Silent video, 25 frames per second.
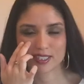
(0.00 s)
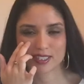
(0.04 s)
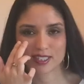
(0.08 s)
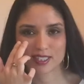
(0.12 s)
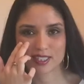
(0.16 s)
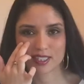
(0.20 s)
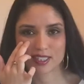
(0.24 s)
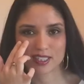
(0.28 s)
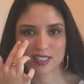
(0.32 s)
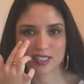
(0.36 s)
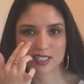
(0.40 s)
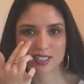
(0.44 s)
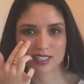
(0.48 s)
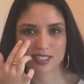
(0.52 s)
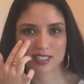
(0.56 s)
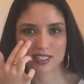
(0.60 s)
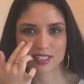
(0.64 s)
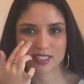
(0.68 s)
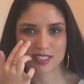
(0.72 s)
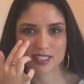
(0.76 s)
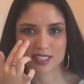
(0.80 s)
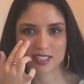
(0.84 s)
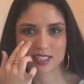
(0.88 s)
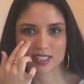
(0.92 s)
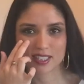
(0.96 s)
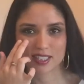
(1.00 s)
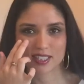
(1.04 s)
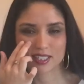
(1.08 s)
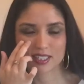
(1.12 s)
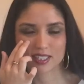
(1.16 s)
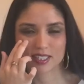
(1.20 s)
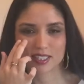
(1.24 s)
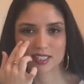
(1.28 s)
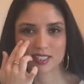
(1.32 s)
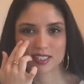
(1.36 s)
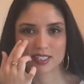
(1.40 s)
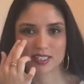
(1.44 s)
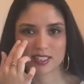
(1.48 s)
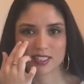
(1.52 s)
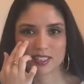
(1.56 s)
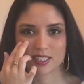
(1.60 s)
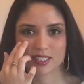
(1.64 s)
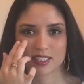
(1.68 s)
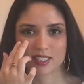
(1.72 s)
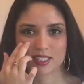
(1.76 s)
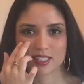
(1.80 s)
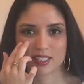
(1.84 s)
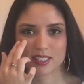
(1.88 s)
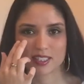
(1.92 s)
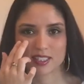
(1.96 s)

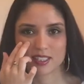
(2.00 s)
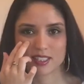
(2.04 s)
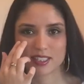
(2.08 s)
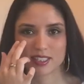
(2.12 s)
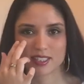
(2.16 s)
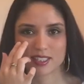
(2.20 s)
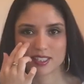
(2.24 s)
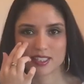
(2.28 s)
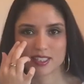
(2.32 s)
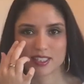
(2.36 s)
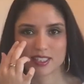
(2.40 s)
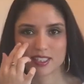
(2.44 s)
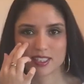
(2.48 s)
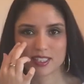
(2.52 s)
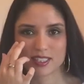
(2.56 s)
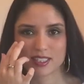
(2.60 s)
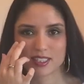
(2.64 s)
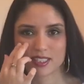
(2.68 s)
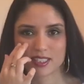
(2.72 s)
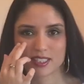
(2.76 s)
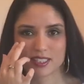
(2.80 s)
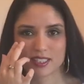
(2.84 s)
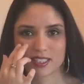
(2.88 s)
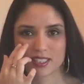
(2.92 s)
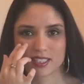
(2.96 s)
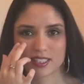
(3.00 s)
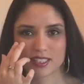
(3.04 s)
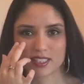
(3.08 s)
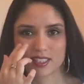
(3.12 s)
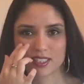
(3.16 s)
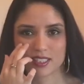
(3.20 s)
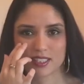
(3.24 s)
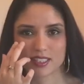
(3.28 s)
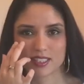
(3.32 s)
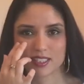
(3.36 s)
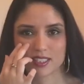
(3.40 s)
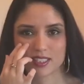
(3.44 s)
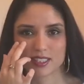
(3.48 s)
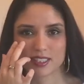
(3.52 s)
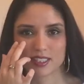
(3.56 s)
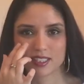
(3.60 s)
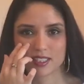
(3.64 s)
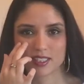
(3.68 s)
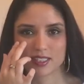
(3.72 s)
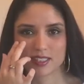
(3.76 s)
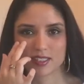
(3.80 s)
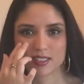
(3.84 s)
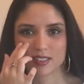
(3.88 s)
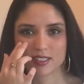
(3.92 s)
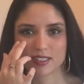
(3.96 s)

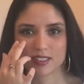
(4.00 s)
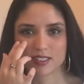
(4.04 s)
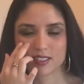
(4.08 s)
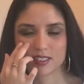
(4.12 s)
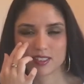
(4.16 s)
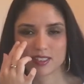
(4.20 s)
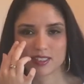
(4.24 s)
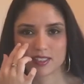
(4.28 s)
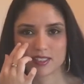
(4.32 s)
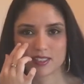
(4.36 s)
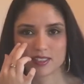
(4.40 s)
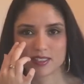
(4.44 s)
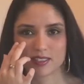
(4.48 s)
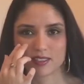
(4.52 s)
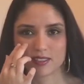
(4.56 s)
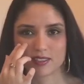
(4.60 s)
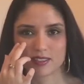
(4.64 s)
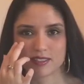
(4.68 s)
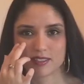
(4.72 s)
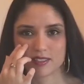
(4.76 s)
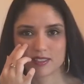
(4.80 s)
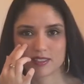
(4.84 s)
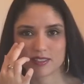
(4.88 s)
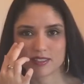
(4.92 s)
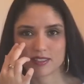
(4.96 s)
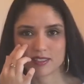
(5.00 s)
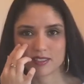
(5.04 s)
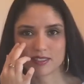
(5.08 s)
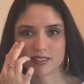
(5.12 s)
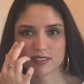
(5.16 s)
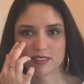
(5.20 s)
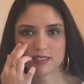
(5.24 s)
No one is speaking in this clip.